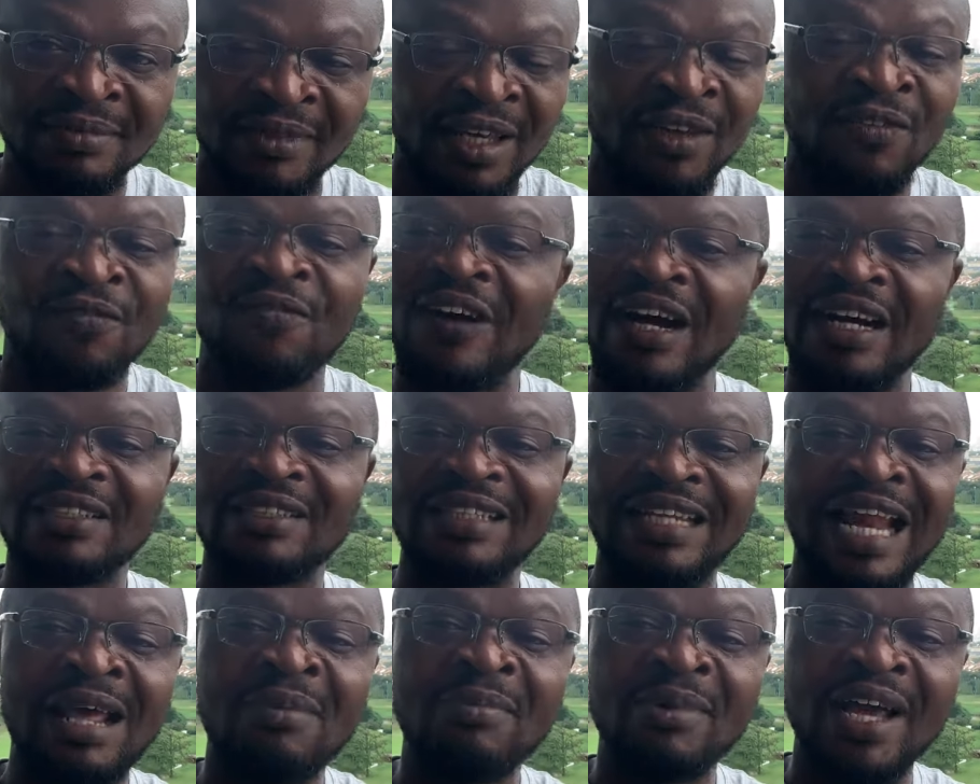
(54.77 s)
In fact,
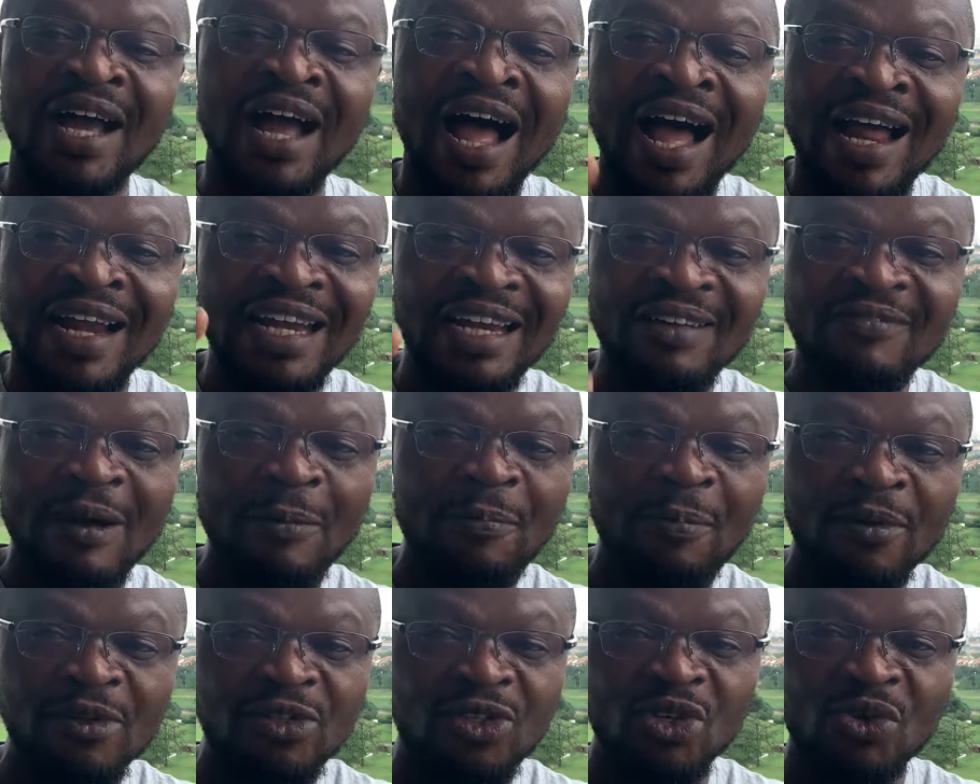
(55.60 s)
let me add
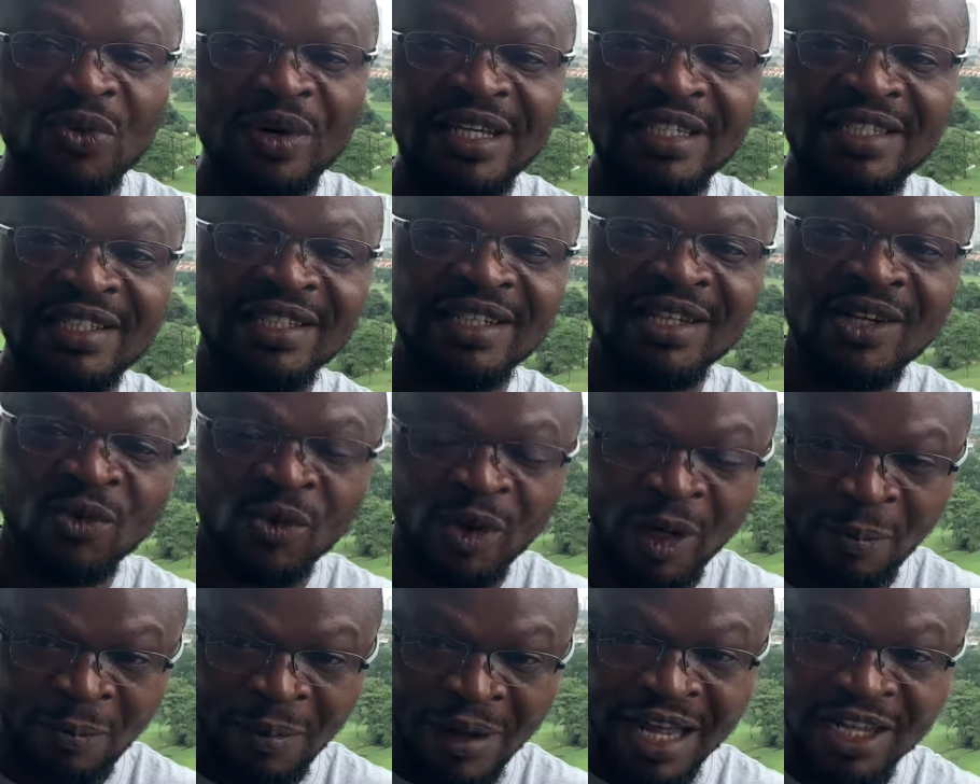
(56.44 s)
Liverpool to it.
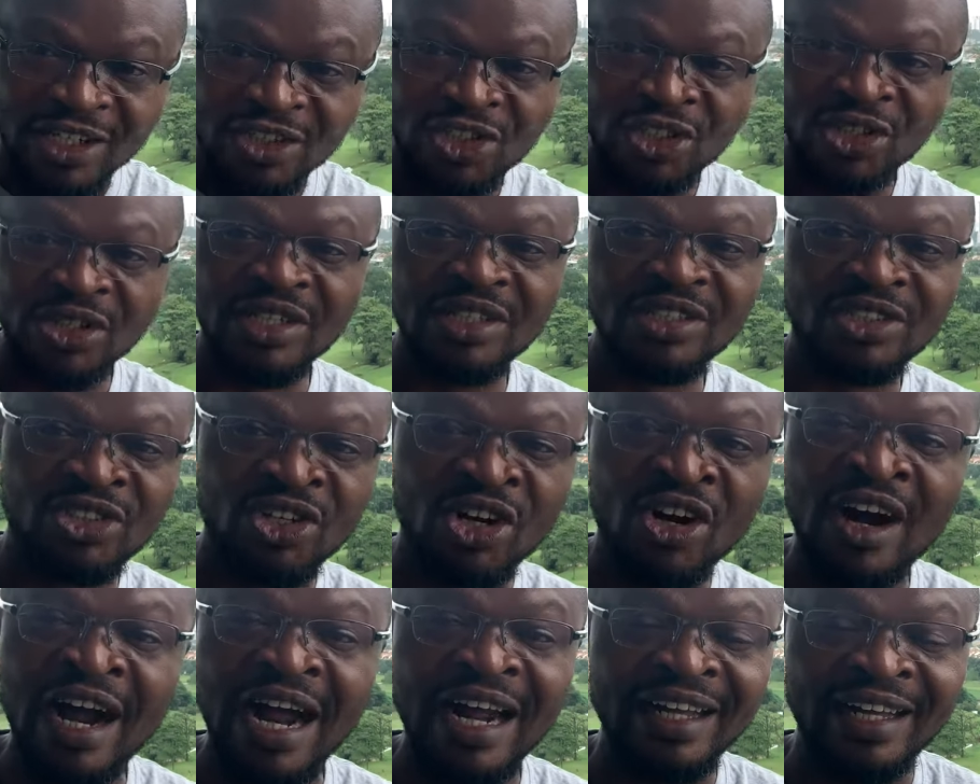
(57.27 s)
We played
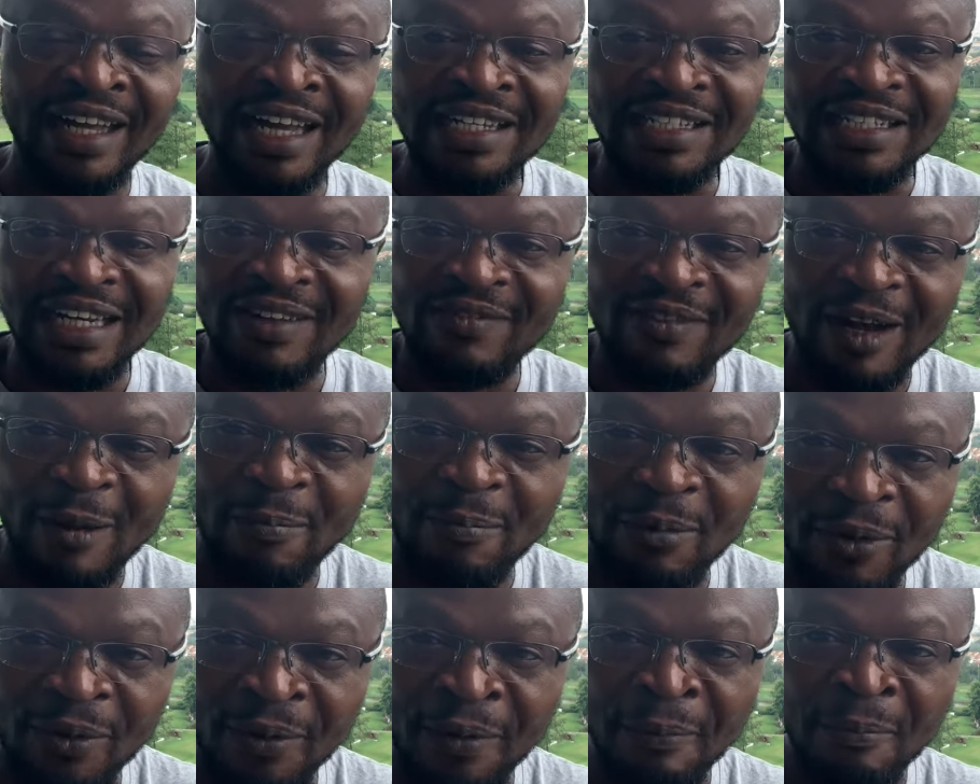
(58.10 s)
draw against
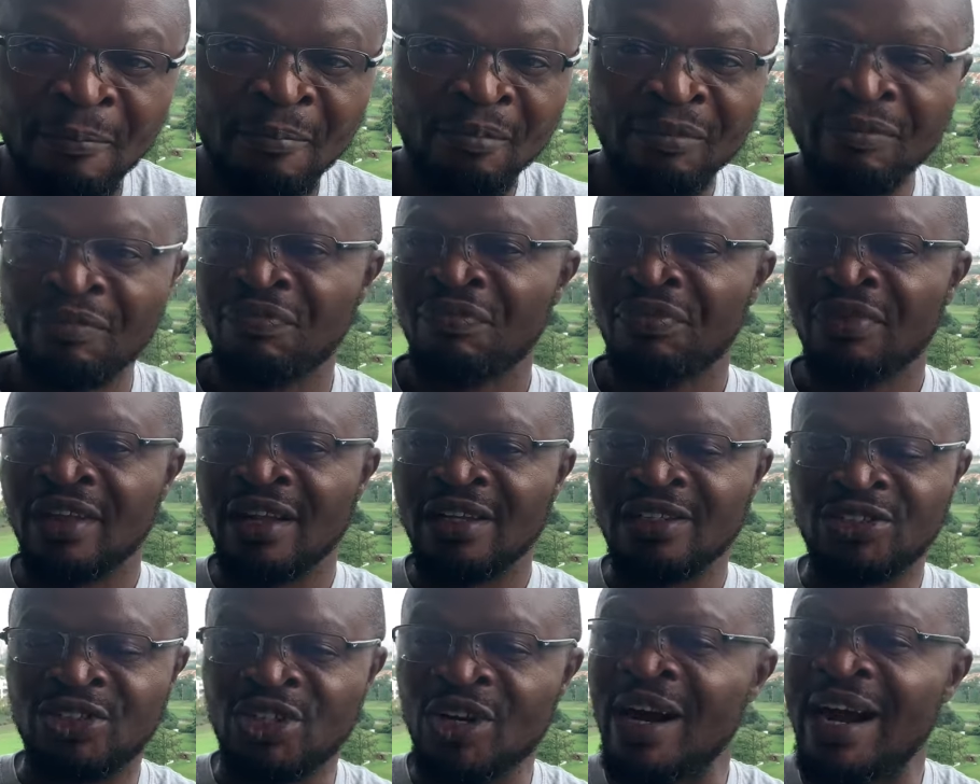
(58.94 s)
Liverpool,
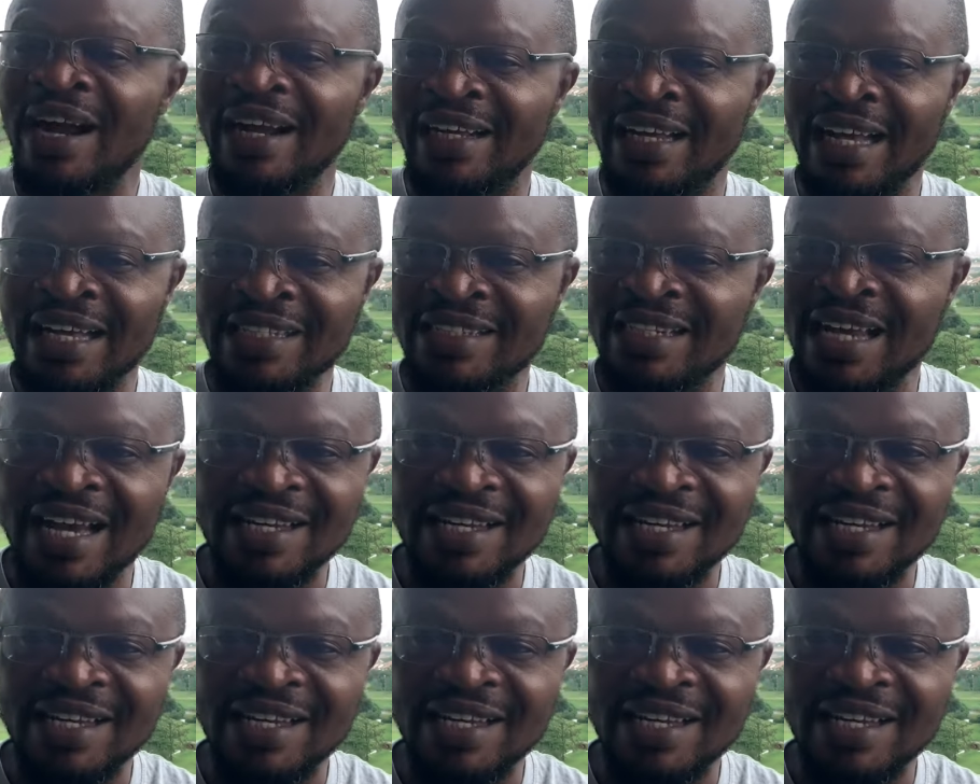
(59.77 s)
draw against